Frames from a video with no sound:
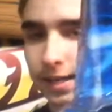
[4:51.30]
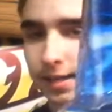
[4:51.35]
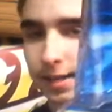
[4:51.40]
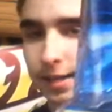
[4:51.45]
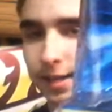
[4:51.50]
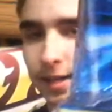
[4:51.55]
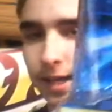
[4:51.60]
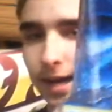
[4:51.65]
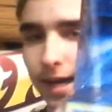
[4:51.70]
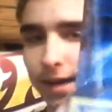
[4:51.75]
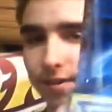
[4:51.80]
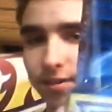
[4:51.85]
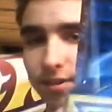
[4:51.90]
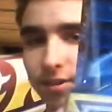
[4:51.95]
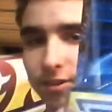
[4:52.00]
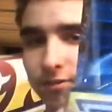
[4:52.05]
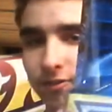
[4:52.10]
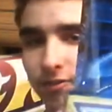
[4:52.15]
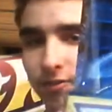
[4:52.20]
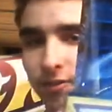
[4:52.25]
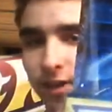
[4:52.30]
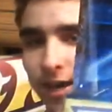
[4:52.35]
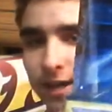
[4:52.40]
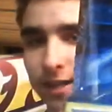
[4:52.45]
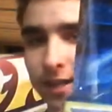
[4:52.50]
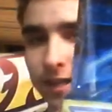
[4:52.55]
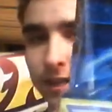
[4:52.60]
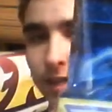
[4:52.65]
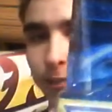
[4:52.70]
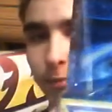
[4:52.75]
Yes,
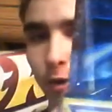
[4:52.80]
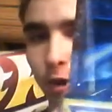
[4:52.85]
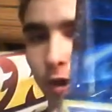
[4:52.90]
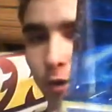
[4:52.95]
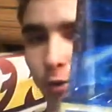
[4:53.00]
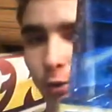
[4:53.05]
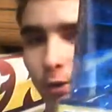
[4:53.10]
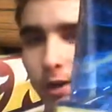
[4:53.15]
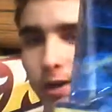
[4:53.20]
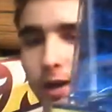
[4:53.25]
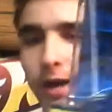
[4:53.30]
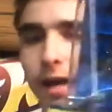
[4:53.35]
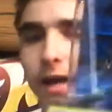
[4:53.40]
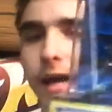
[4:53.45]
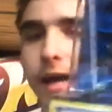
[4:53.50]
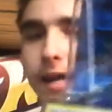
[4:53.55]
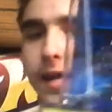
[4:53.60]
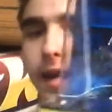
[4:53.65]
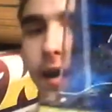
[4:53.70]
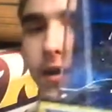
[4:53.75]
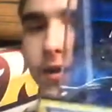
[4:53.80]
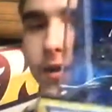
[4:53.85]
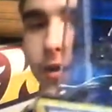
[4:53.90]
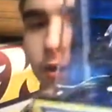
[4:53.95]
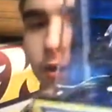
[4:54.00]
finally I get a Mohawk Warrior. And now you